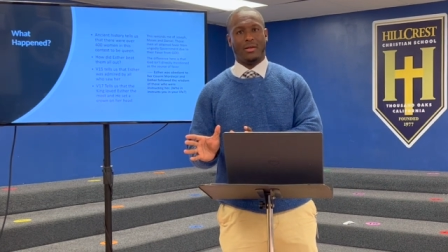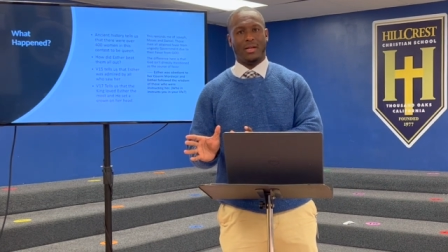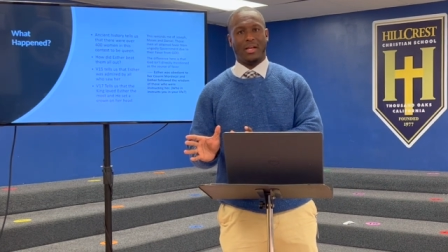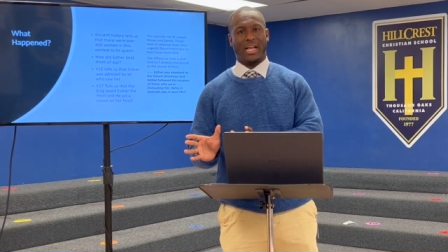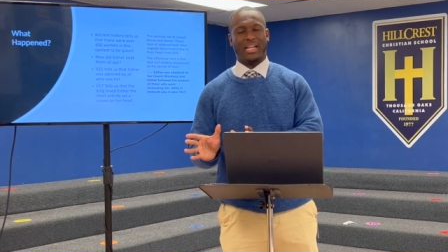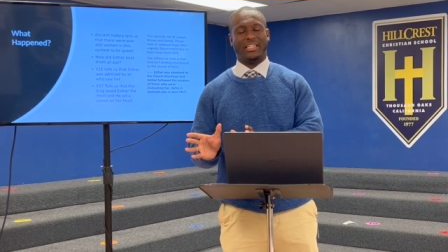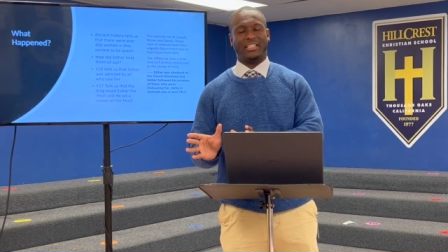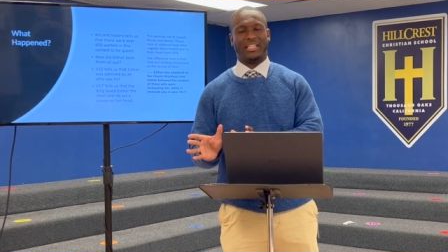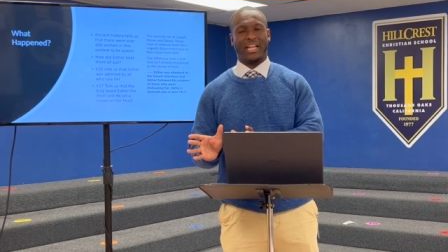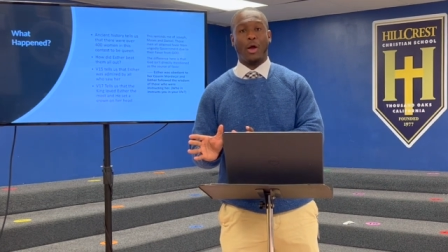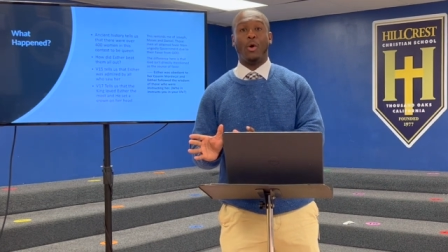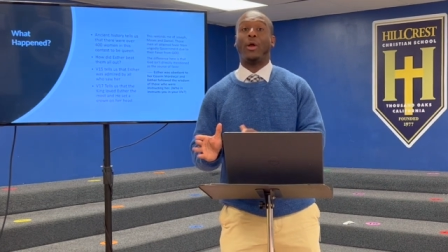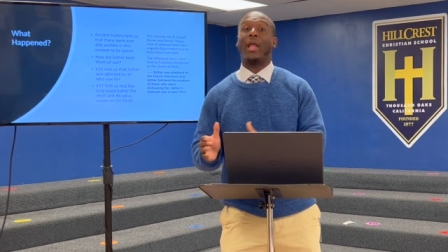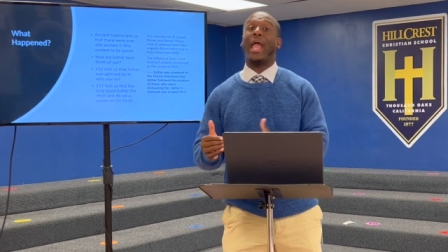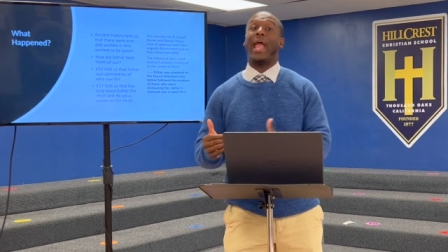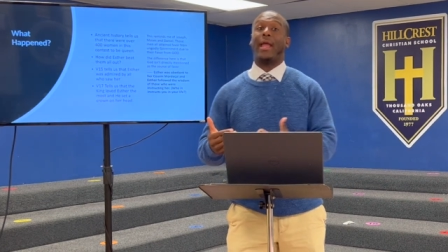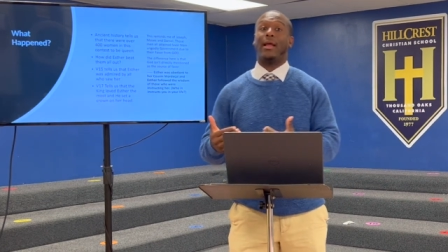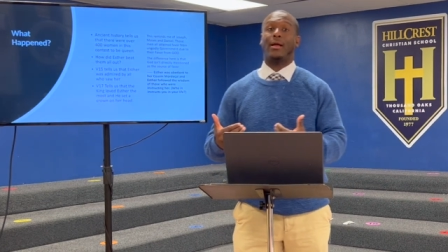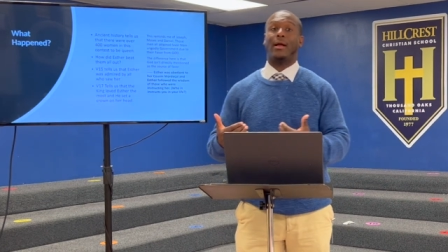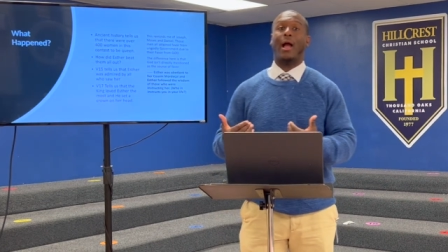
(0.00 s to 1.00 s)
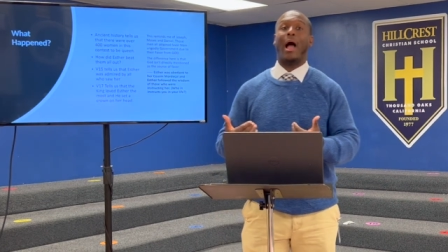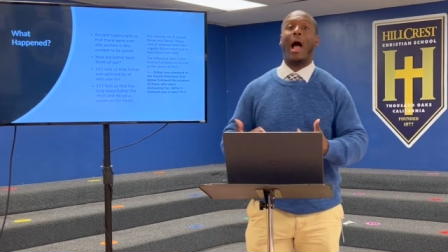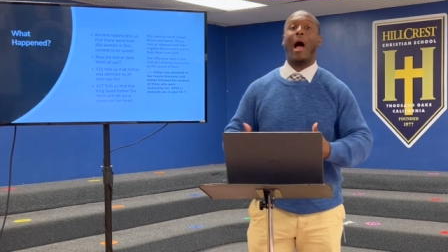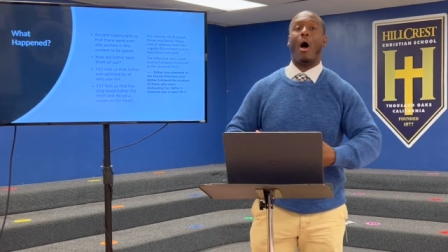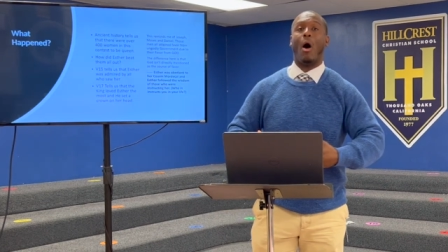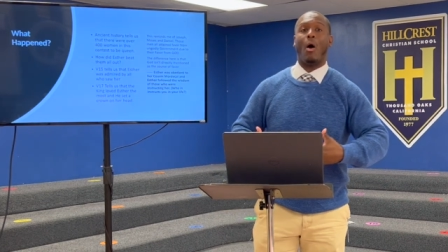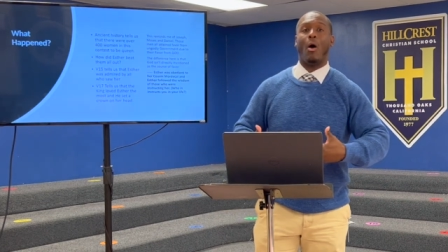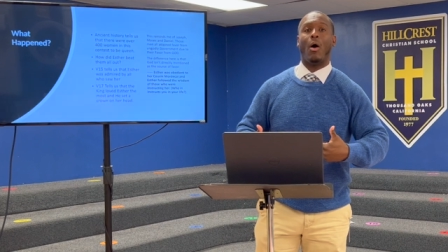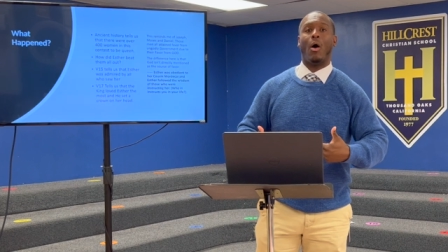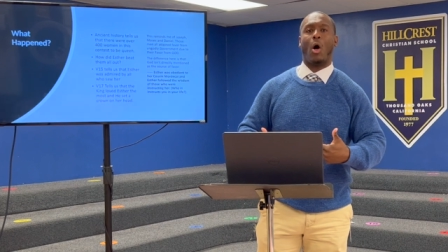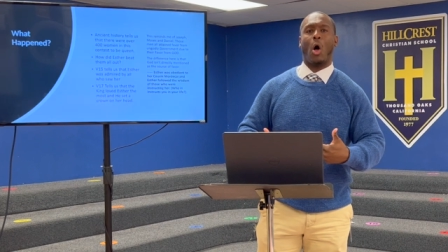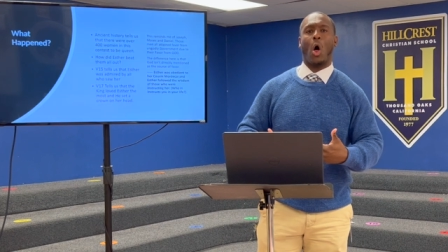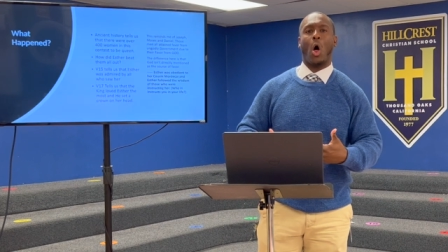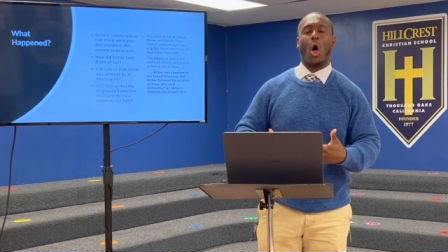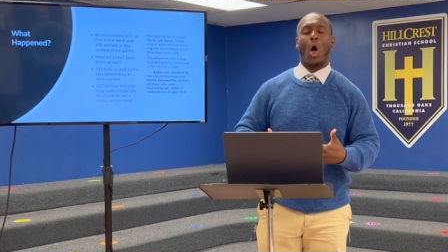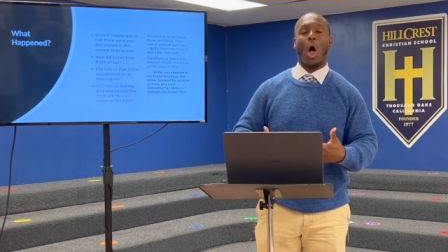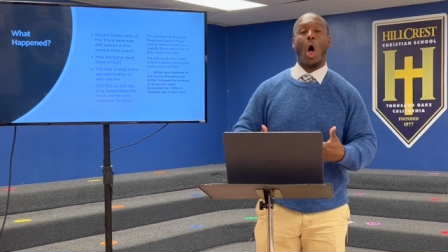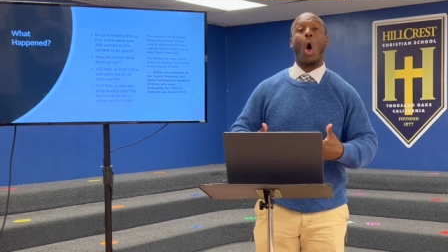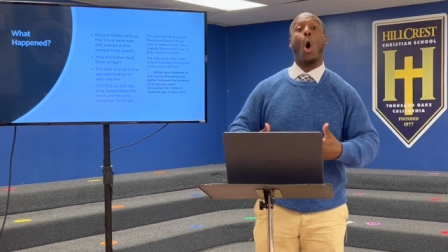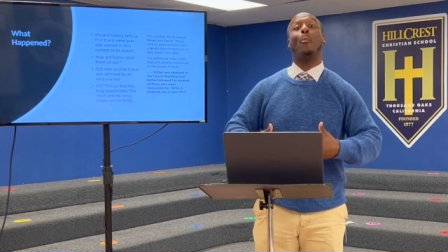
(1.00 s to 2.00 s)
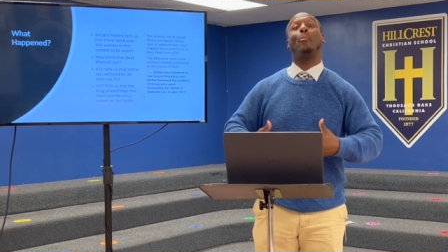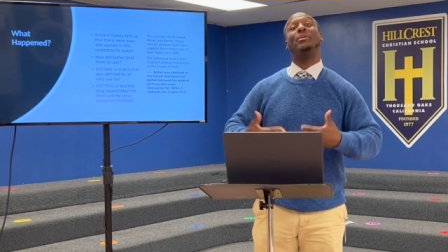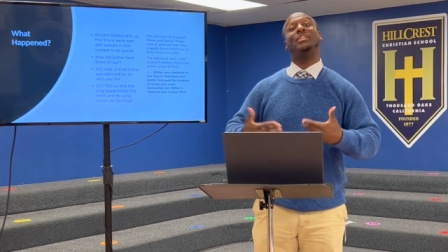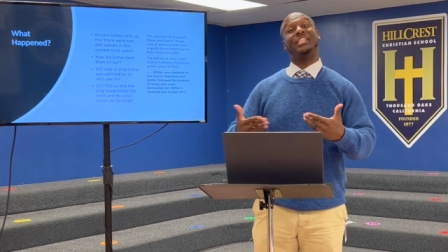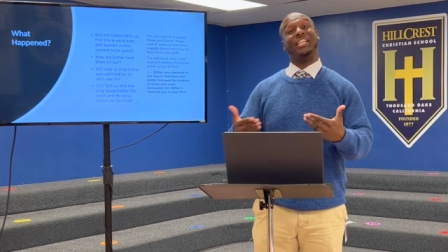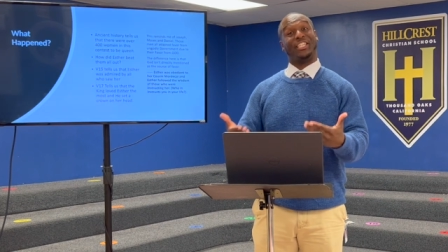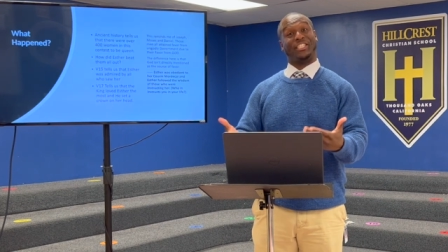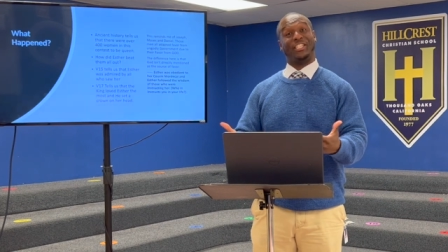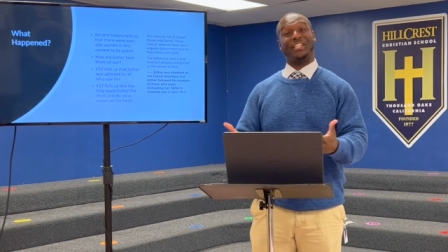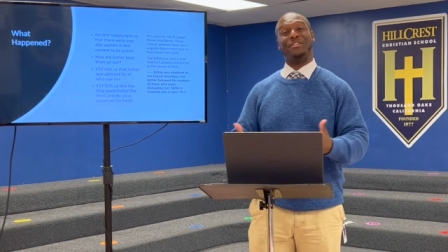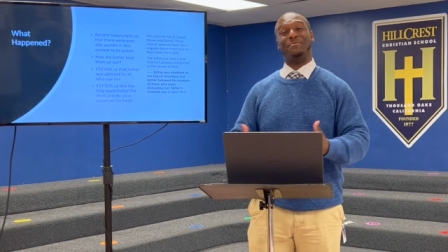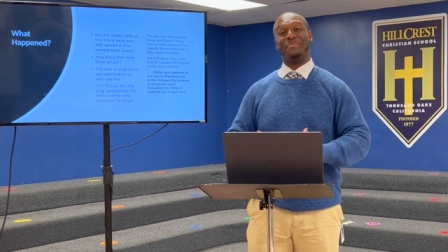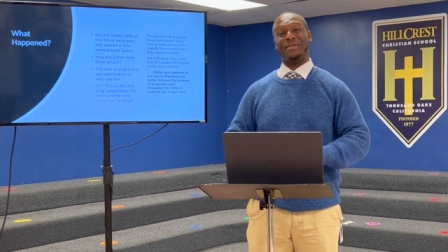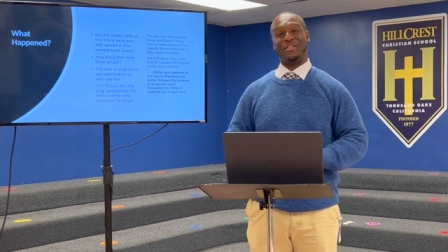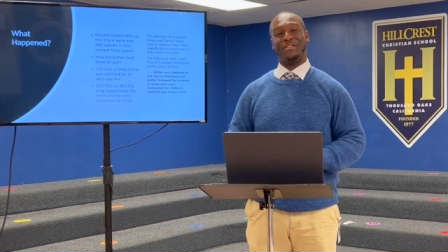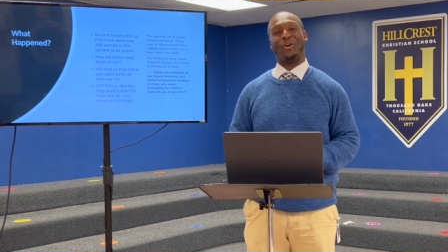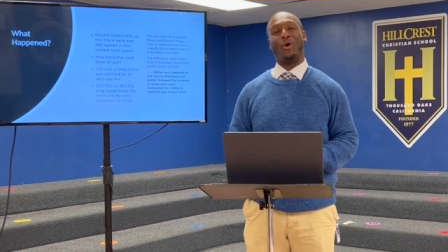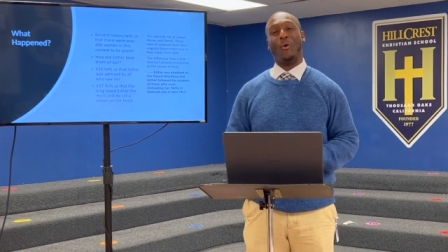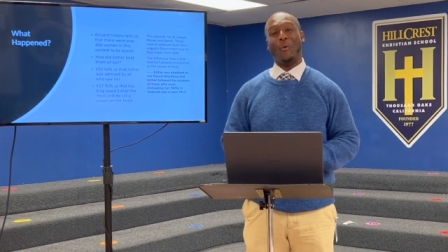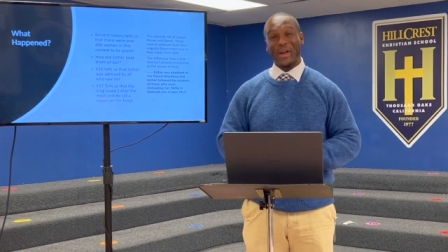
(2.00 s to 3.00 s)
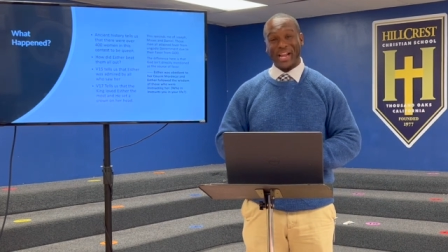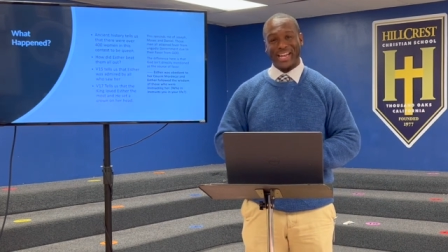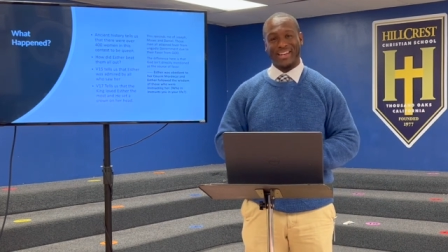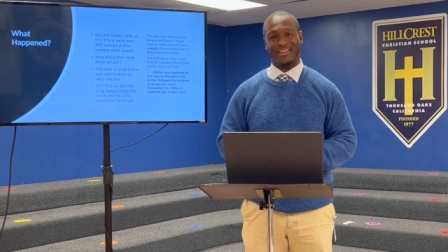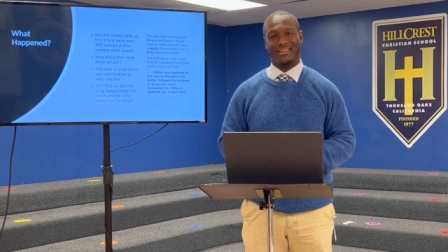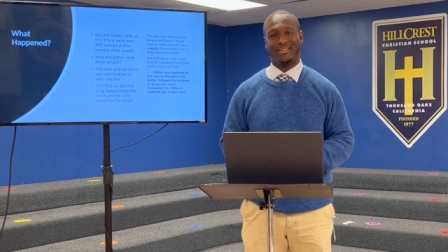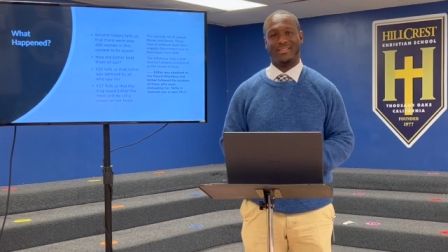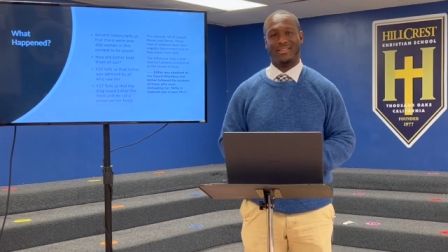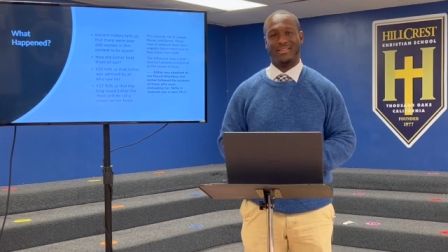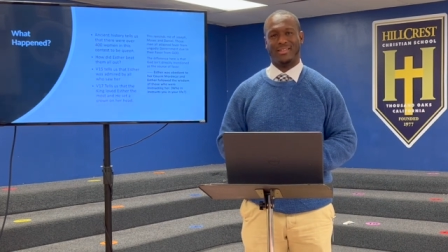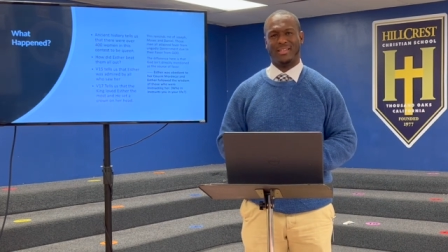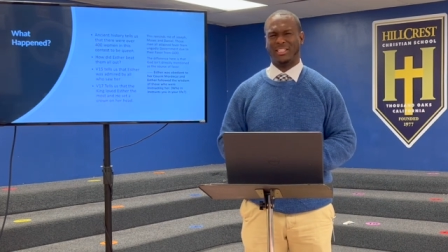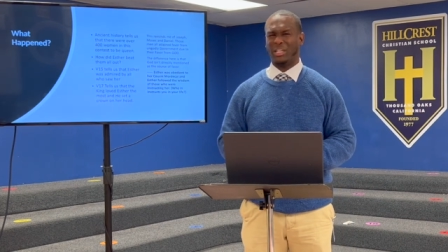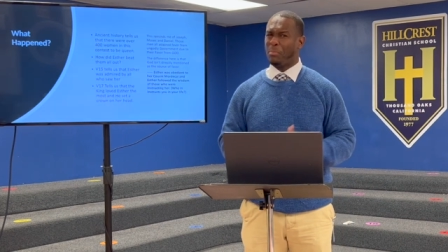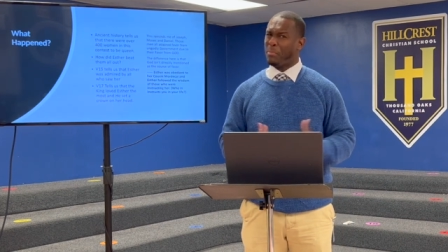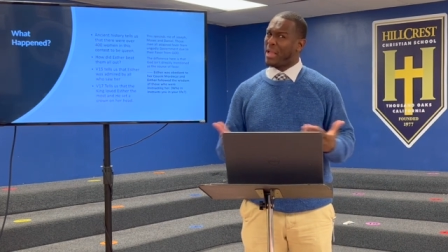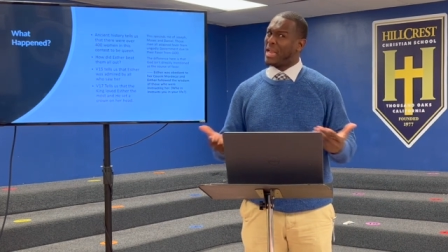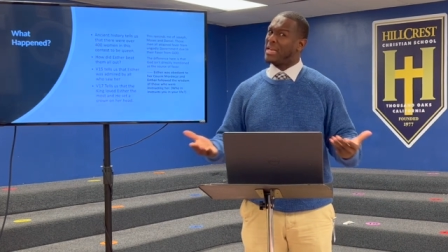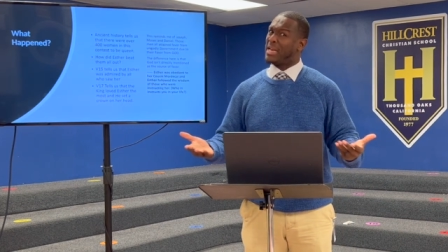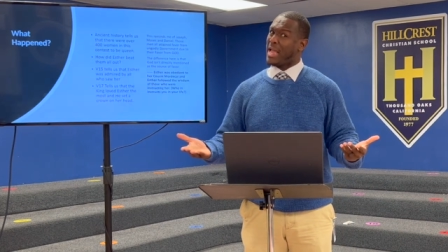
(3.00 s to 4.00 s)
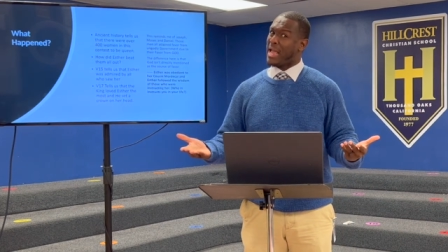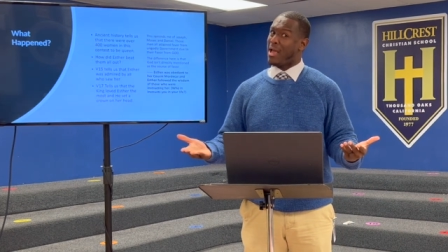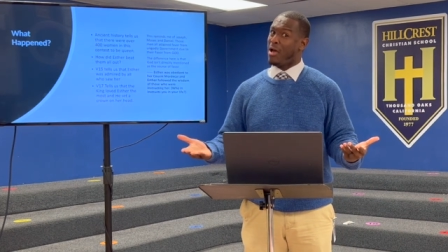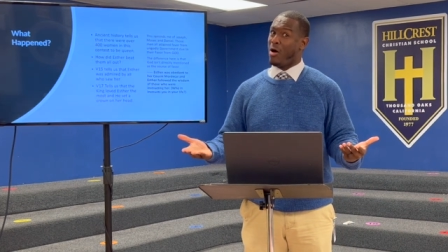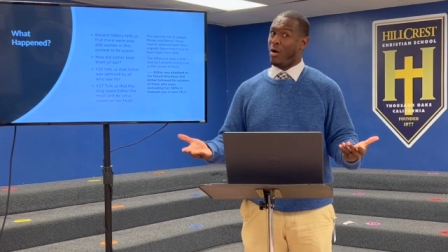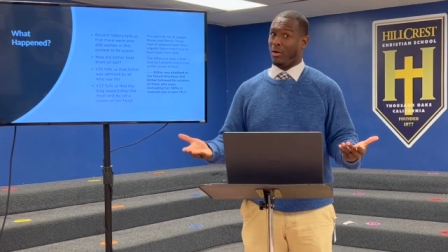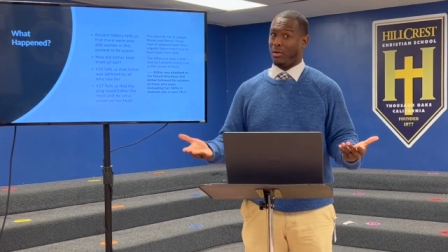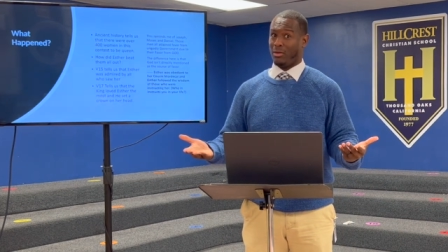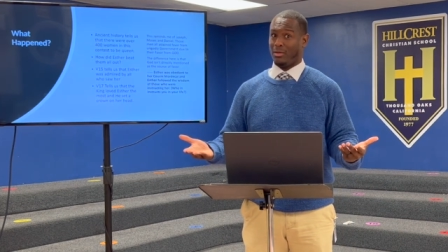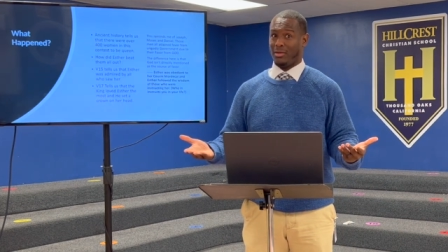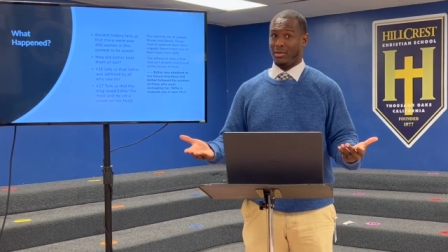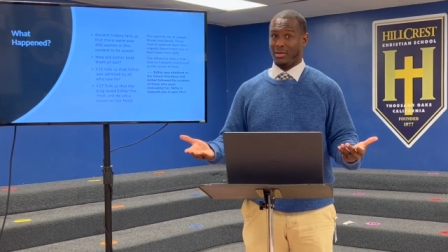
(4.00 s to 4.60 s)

and say, okay, I'll, I'll petition to be the queen. It's a big deal.